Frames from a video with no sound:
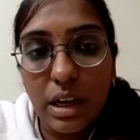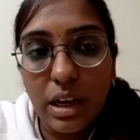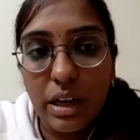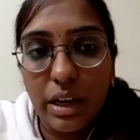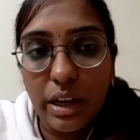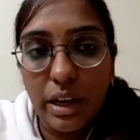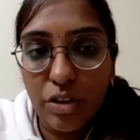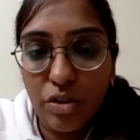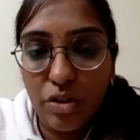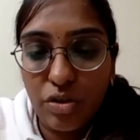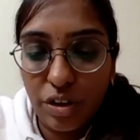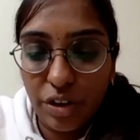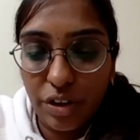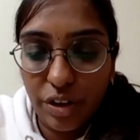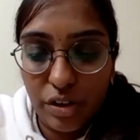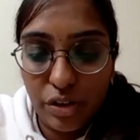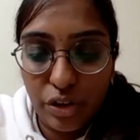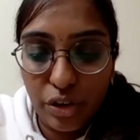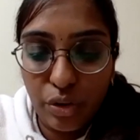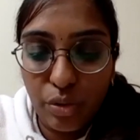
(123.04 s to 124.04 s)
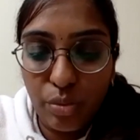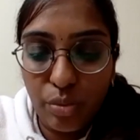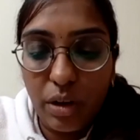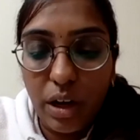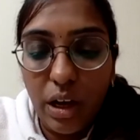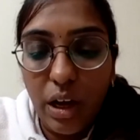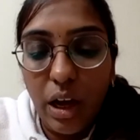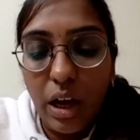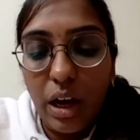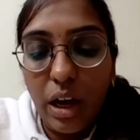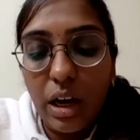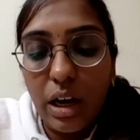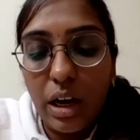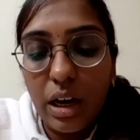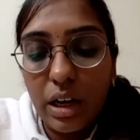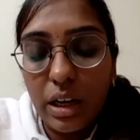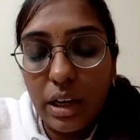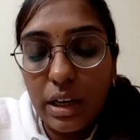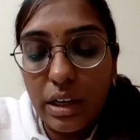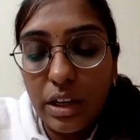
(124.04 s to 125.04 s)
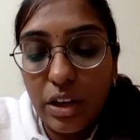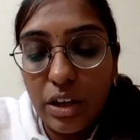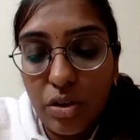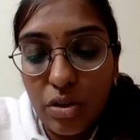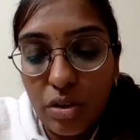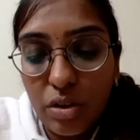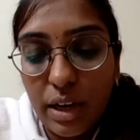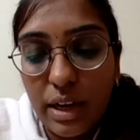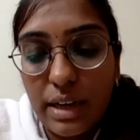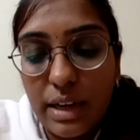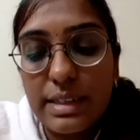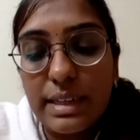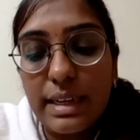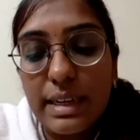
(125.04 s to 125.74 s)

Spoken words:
or endotracheal tube. In neonates,